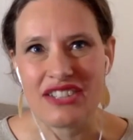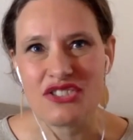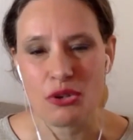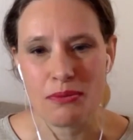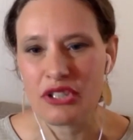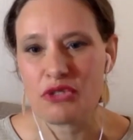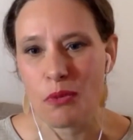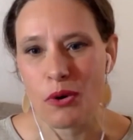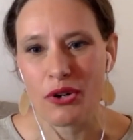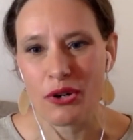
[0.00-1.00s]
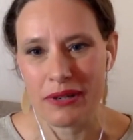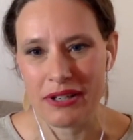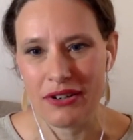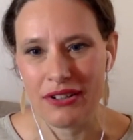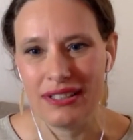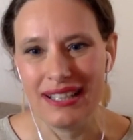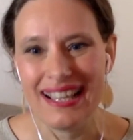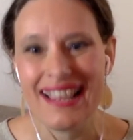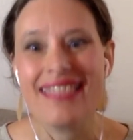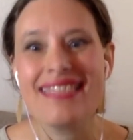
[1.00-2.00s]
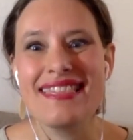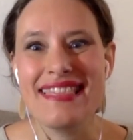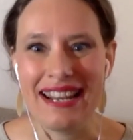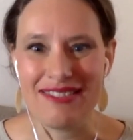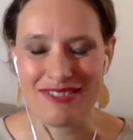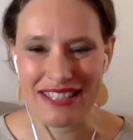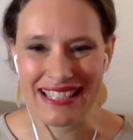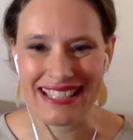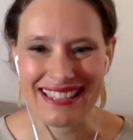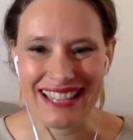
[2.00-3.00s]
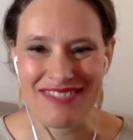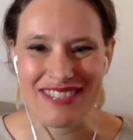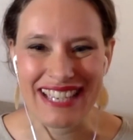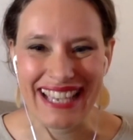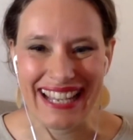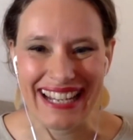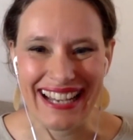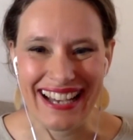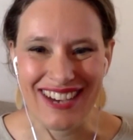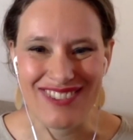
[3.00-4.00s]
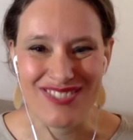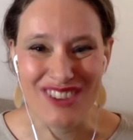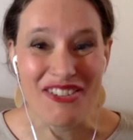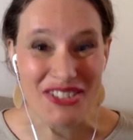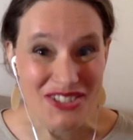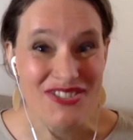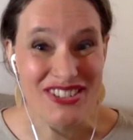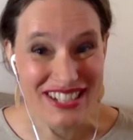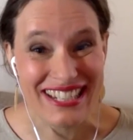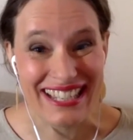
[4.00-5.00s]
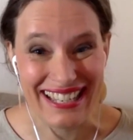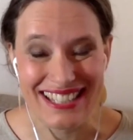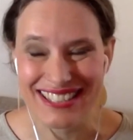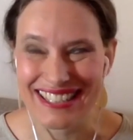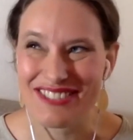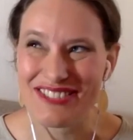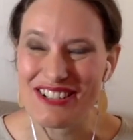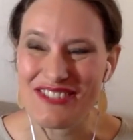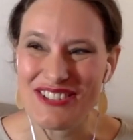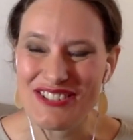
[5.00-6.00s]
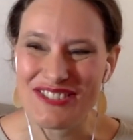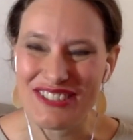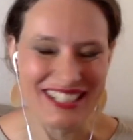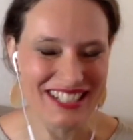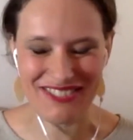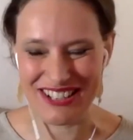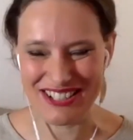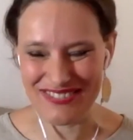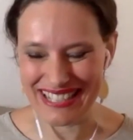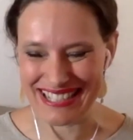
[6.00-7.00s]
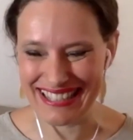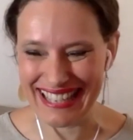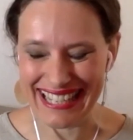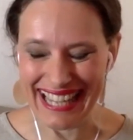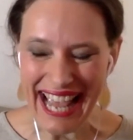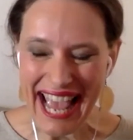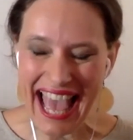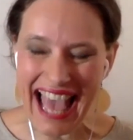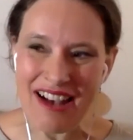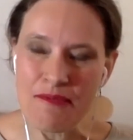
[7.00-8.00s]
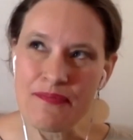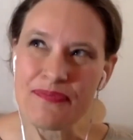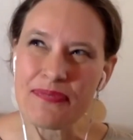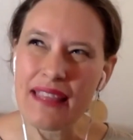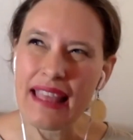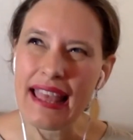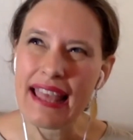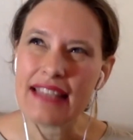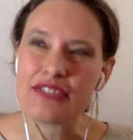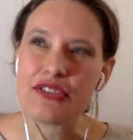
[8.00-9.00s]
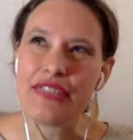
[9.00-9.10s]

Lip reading: there's so much more going on than we can often appreciate. So that's really beautiful. I just wanted to mention that. So